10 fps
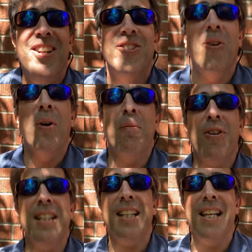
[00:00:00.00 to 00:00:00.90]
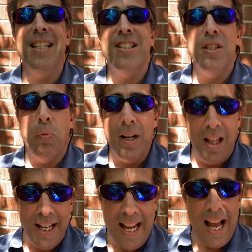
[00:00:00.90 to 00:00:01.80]
So what I'm trying to tell you is, you want a
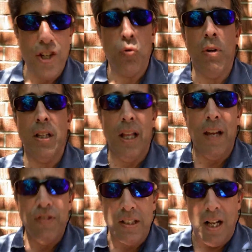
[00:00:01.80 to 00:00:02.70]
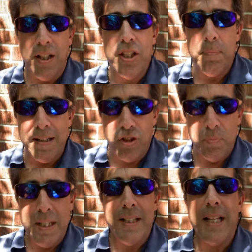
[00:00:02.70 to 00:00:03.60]
lot of cash, you want a lifestyle, you message
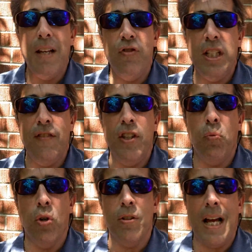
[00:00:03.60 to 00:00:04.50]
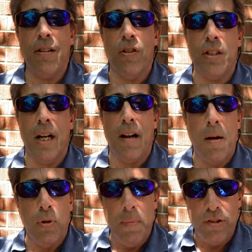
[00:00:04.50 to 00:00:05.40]
me.
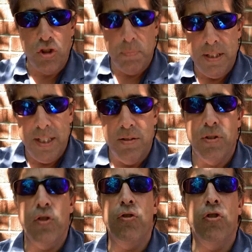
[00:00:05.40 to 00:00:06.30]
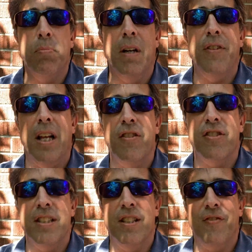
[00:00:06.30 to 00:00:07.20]
DavesTVWorld@outlook.com, or message me here on YouTube, whatever the hell you're
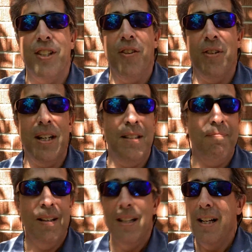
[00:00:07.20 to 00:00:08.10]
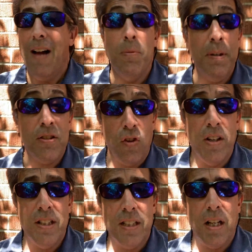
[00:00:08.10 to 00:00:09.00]
seeing this video with. I'm a big star
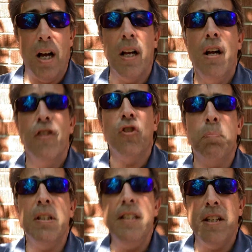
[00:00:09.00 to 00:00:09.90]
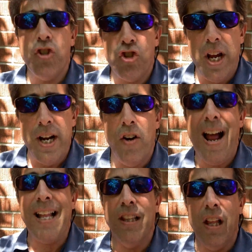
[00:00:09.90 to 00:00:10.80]
on TikTok. So please share
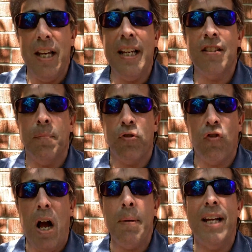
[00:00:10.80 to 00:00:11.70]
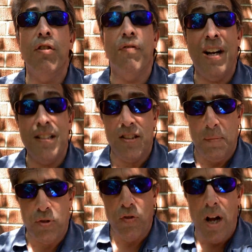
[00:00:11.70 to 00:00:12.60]
and like and subscribe and get your friends to
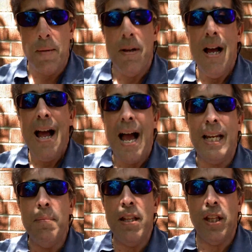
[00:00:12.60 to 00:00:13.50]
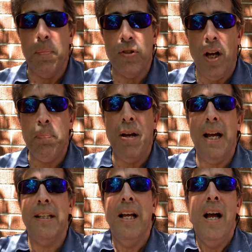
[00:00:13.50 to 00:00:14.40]
subscribe and give me thumbs up.
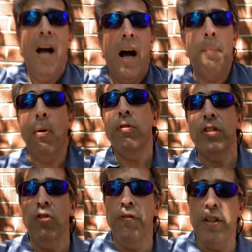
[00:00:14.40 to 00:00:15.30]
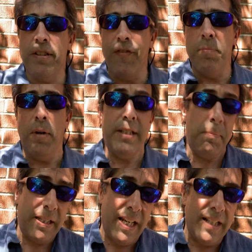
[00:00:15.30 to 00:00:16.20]
And I'm posting new videos every Monday,
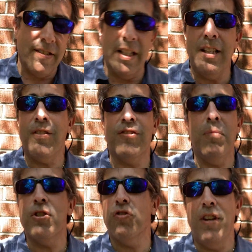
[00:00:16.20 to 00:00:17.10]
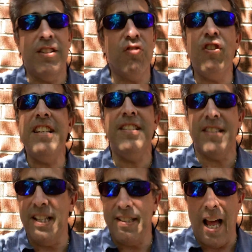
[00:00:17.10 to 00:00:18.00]
but today's Sunday because so much craziest
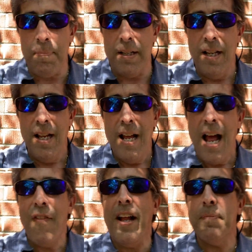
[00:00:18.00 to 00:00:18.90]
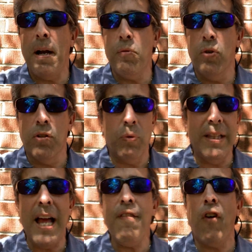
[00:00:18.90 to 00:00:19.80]
things happen. And that's my world. We
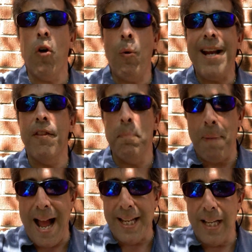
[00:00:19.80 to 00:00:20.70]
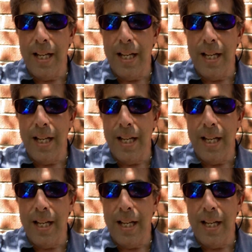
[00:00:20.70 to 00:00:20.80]
laugh our way to the bank.